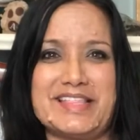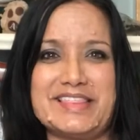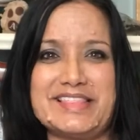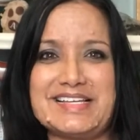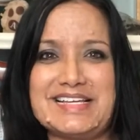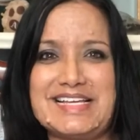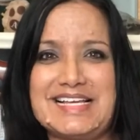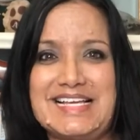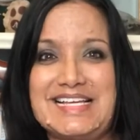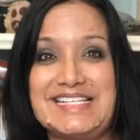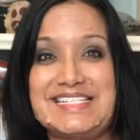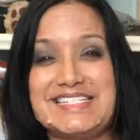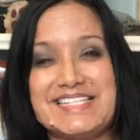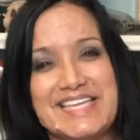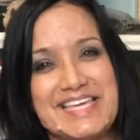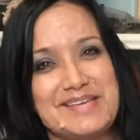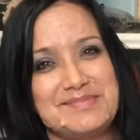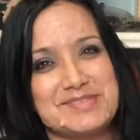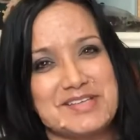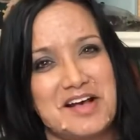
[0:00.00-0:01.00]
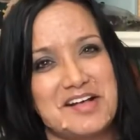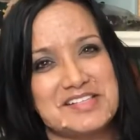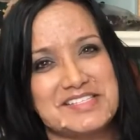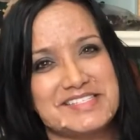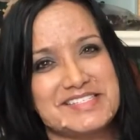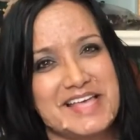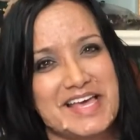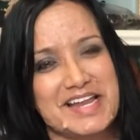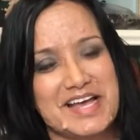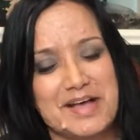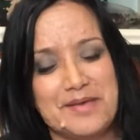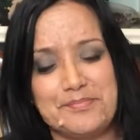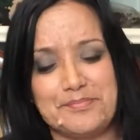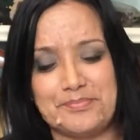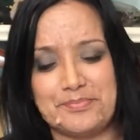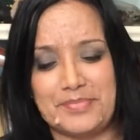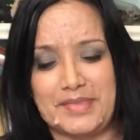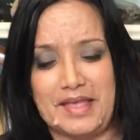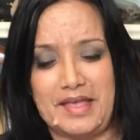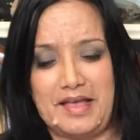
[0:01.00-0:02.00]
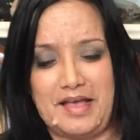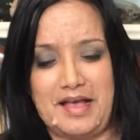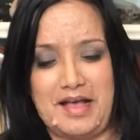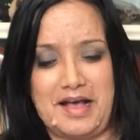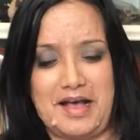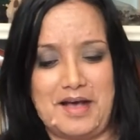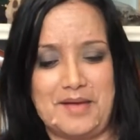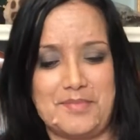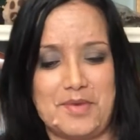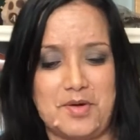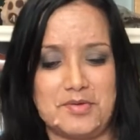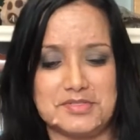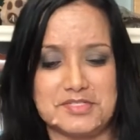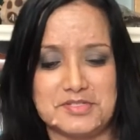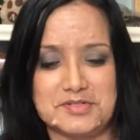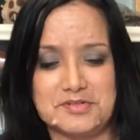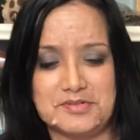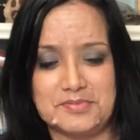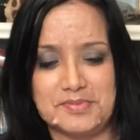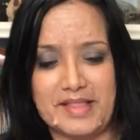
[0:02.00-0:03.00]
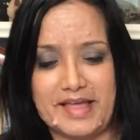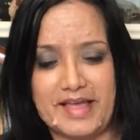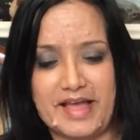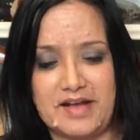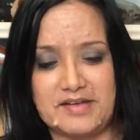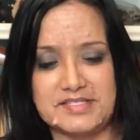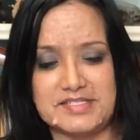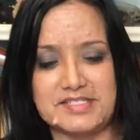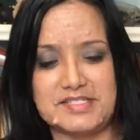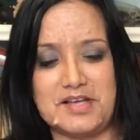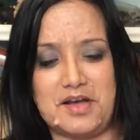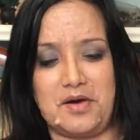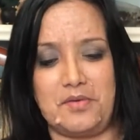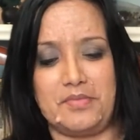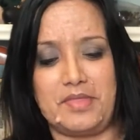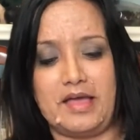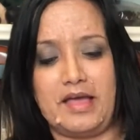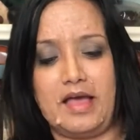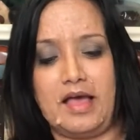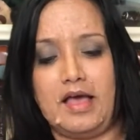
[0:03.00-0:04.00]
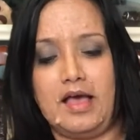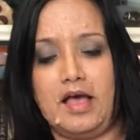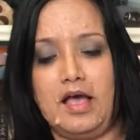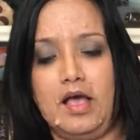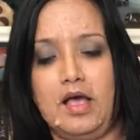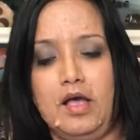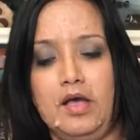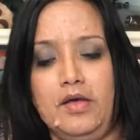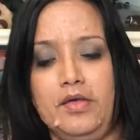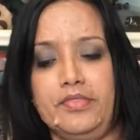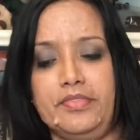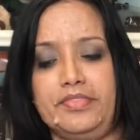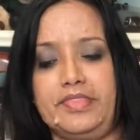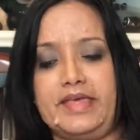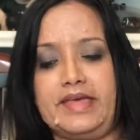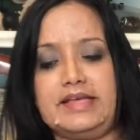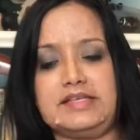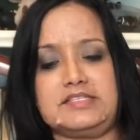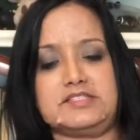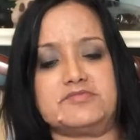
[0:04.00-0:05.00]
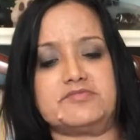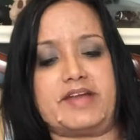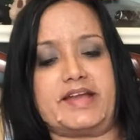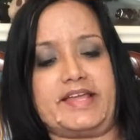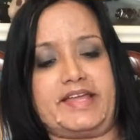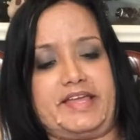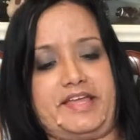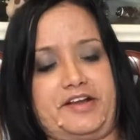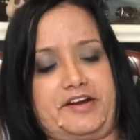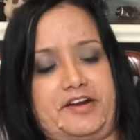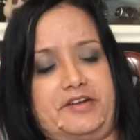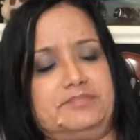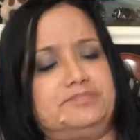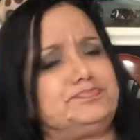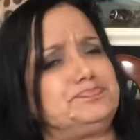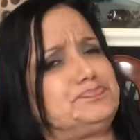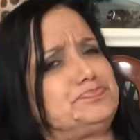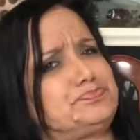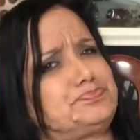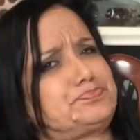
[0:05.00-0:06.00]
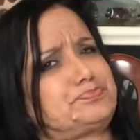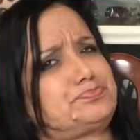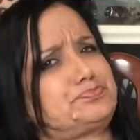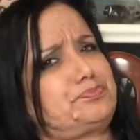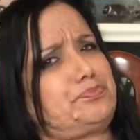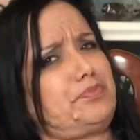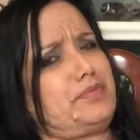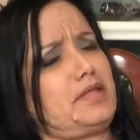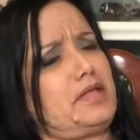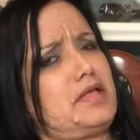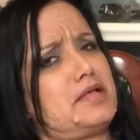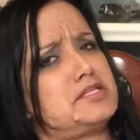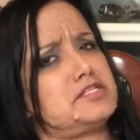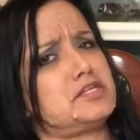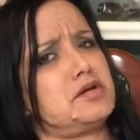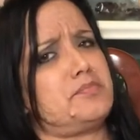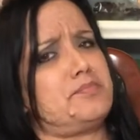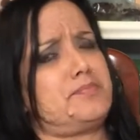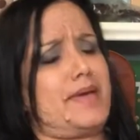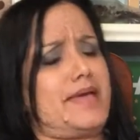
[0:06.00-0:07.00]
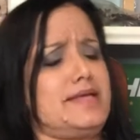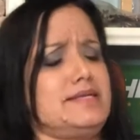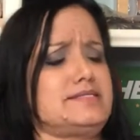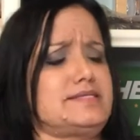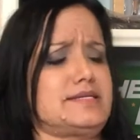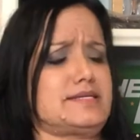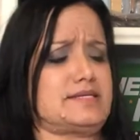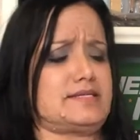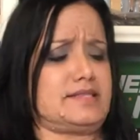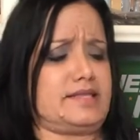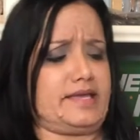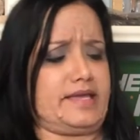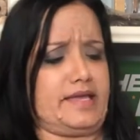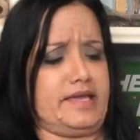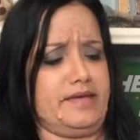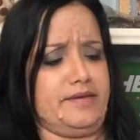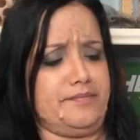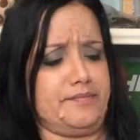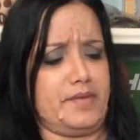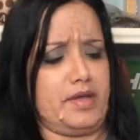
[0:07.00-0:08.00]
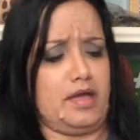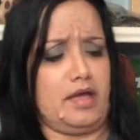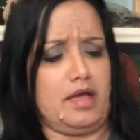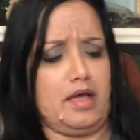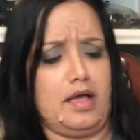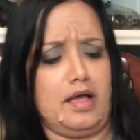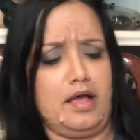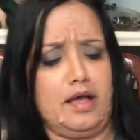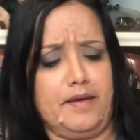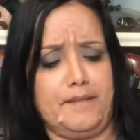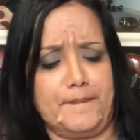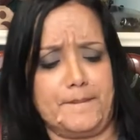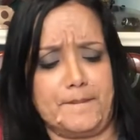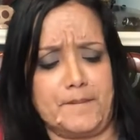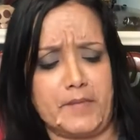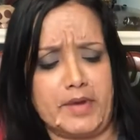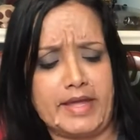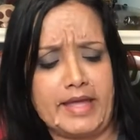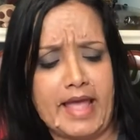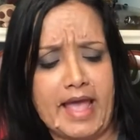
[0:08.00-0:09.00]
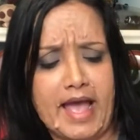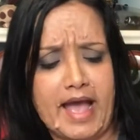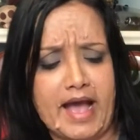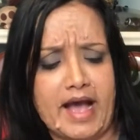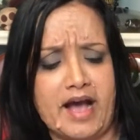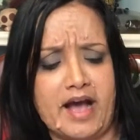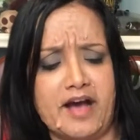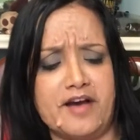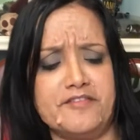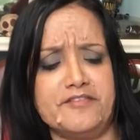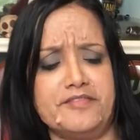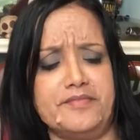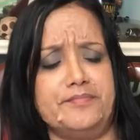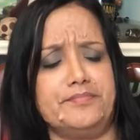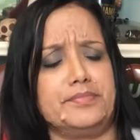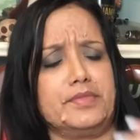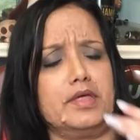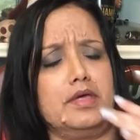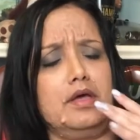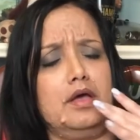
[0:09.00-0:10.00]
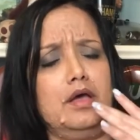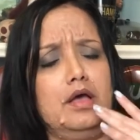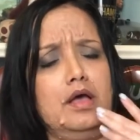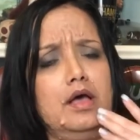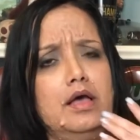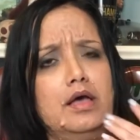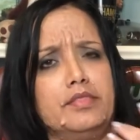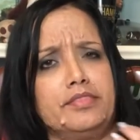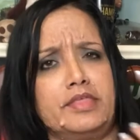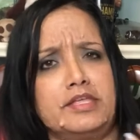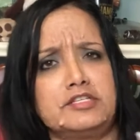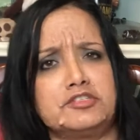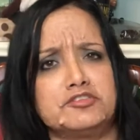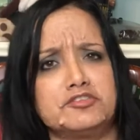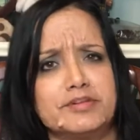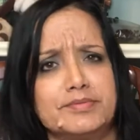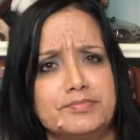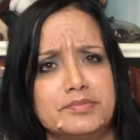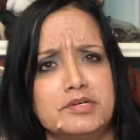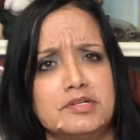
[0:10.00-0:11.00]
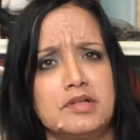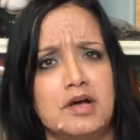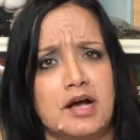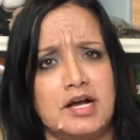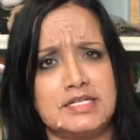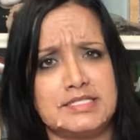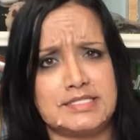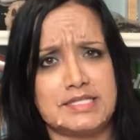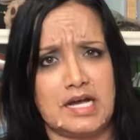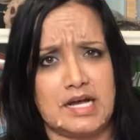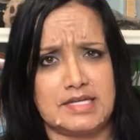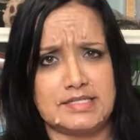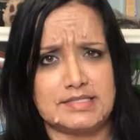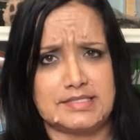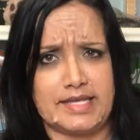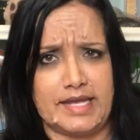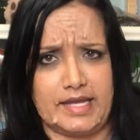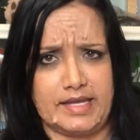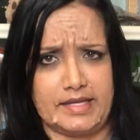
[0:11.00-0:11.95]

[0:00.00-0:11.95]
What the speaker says: the teams all set up. Old school playhouse. So this right here, so basically we have the Triple Entente,